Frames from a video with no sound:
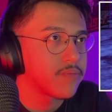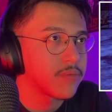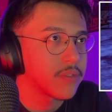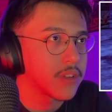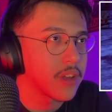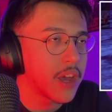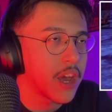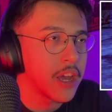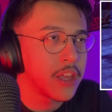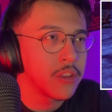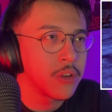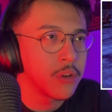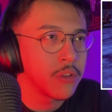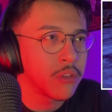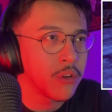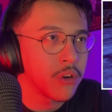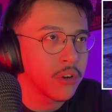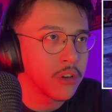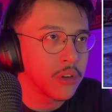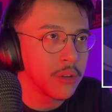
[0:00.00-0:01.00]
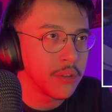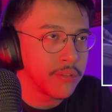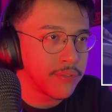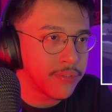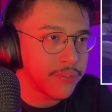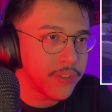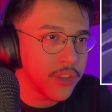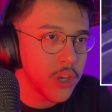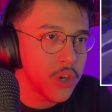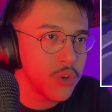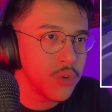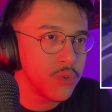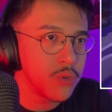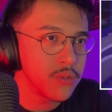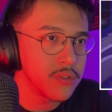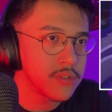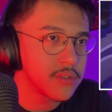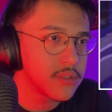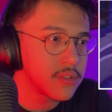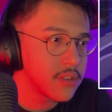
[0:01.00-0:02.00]
I know they're
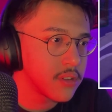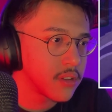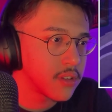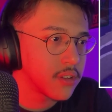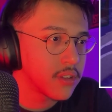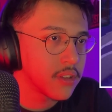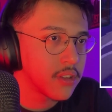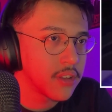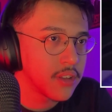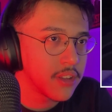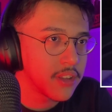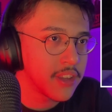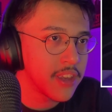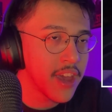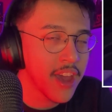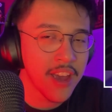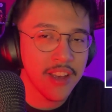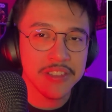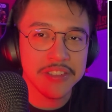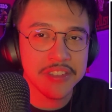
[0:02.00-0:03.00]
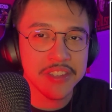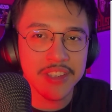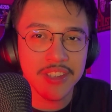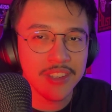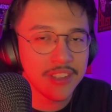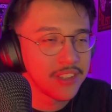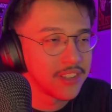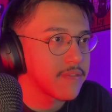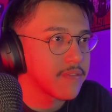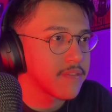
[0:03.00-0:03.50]
confused. Yeah, see?